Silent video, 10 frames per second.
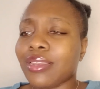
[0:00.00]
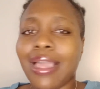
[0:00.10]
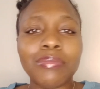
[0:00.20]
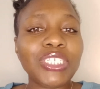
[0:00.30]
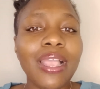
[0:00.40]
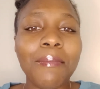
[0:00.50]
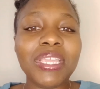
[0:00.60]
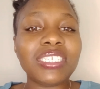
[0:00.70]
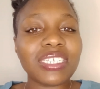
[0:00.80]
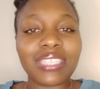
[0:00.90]
I'm trying to
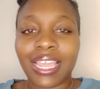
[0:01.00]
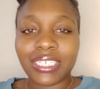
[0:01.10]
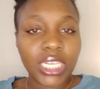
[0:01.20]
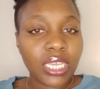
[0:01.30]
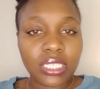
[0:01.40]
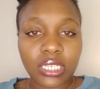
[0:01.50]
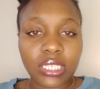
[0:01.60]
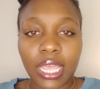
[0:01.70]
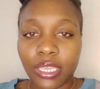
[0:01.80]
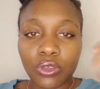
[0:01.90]
be just like
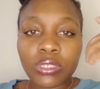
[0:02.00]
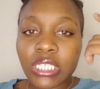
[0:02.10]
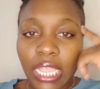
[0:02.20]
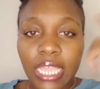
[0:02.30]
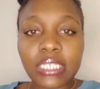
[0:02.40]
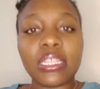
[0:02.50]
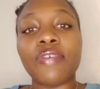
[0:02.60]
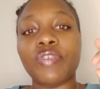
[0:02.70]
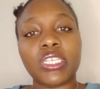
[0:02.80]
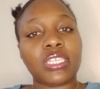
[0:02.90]
Jesus. Like, you saying
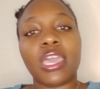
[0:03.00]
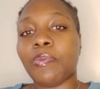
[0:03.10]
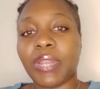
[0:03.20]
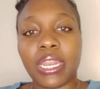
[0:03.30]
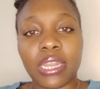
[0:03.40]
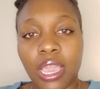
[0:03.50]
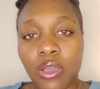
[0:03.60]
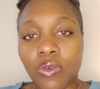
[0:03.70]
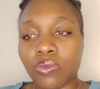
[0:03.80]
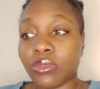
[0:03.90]
stuff and it's happening
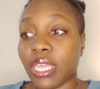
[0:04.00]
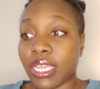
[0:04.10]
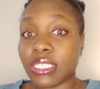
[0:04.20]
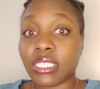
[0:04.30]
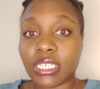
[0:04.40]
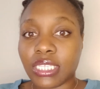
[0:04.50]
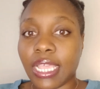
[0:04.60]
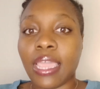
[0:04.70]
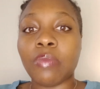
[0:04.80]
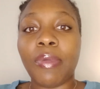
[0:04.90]
now. That's the
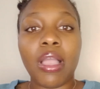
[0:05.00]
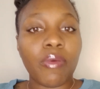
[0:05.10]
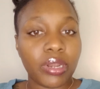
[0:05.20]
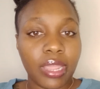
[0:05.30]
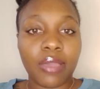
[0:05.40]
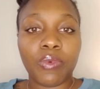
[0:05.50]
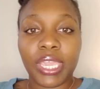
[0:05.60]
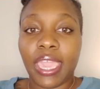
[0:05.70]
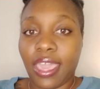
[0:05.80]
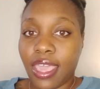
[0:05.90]
same power that
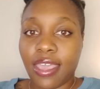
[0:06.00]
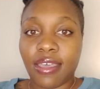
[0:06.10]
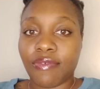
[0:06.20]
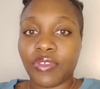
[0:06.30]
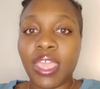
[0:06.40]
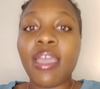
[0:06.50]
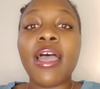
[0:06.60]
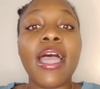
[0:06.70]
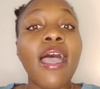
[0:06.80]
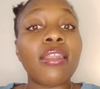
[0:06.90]
we have.
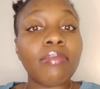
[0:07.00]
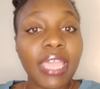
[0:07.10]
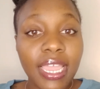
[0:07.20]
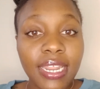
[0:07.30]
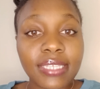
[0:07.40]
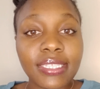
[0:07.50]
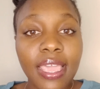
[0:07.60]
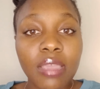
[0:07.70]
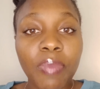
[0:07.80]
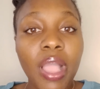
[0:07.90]
Adam had that
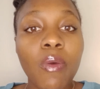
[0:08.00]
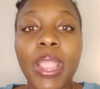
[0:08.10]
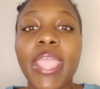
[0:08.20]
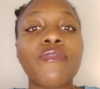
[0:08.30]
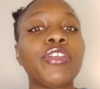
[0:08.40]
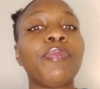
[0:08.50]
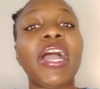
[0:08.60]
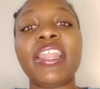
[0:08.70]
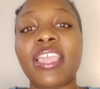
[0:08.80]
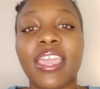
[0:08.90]
same power.
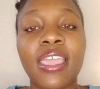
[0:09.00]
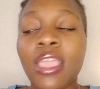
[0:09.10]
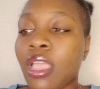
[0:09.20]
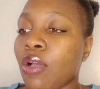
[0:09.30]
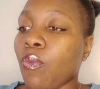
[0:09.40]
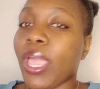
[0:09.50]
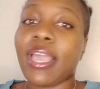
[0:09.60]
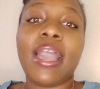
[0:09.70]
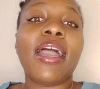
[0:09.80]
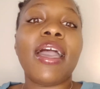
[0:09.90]
Everybody had.
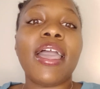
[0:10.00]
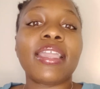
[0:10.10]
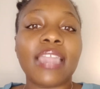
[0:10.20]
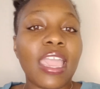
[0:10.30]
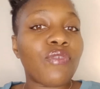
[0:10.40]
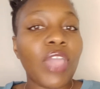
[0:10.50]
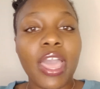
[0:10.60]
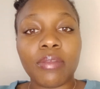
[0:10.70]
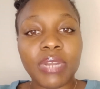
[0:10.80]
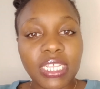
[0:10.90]
When God gave
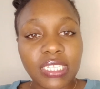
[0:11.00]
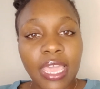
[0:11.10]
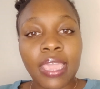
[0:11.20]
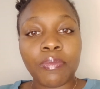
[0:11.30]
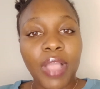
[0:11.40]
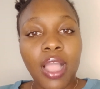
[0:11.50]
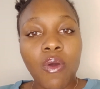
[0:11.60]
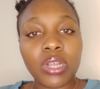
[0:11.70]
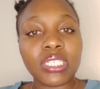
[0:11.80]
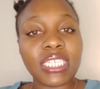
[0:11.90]
Adam that same
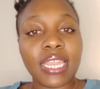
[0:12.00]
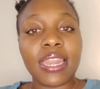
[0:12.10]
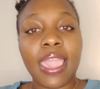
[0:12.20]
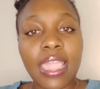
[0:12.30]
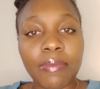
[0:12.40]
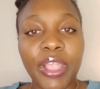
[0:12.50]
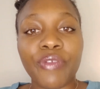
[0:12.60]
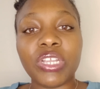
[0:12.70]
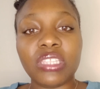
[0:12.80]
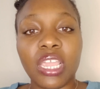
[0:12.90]
power to name
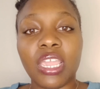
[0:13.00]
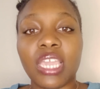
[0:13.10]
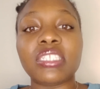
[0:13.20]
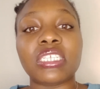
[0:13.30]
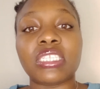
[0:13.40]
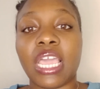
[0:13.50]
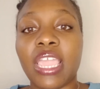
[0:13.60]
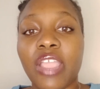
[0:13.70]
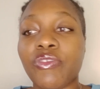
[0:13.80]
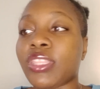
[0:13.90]
everything and to
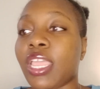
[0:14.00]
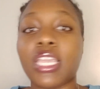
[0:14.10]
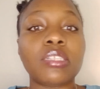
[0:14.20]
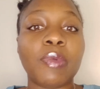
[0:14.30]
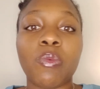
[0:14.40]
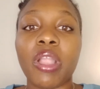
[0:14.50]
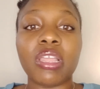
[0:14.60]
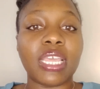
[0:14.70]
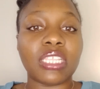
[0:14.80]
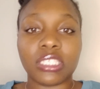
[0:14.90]
say everything, it's been
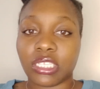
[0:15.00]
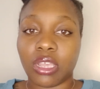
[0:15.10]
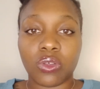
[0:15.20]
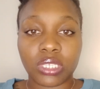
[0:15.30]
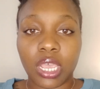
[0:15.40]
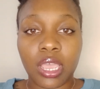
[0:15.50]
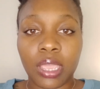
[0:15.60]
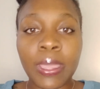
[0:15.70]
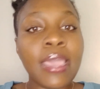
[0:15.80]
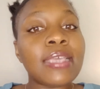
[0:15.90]
working like that this whole
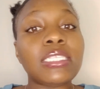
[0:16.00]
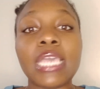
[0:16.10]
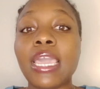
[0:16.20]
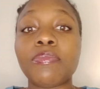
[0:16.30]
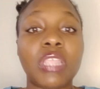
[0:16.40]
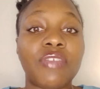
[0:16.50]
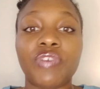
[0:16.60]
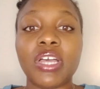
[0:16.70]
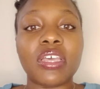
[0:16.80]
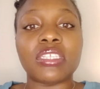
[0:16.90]
time. Same thing
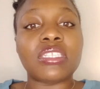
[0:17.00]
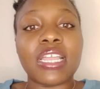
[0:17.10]
for us.